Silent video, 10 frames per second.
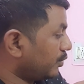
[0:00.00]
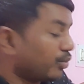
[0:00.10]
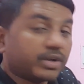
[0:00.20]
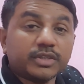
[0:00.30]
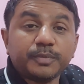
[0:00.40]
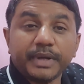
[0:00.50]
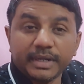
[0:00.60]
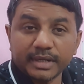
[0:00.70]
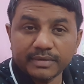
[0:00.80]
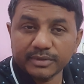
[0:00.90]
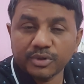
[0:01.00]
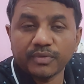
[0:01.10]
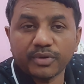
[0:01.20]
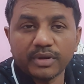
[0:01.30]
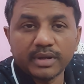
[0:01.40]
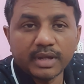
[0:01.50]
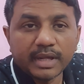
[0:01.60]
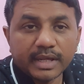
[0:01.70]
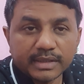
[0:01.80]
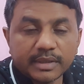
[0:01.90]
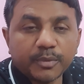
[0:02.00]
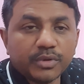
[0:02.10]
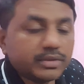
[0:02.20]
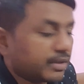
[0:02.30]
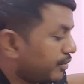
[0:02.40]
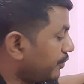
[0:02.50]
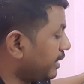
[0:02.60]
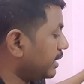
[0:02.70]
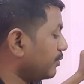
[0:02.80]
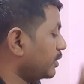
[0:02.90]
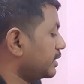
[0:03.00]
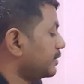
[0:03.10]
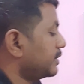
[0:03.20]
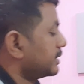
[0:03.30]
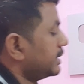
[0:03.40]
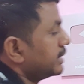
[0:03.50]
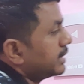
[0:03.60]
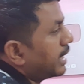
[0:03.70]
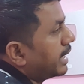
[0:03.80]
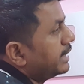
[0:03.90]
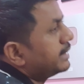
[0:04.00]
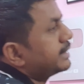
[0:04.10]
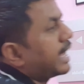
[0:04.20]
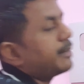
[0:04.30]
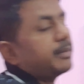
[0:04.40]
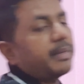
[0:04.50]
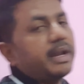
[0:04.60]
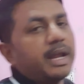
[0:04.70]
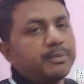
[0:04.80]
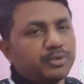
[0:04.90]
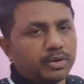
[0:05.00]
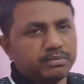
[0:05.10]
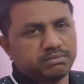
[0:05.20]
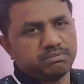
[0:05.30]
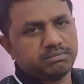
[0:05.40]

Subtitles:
What is printer? First of all, suppose when whatever thing I type in my laptop,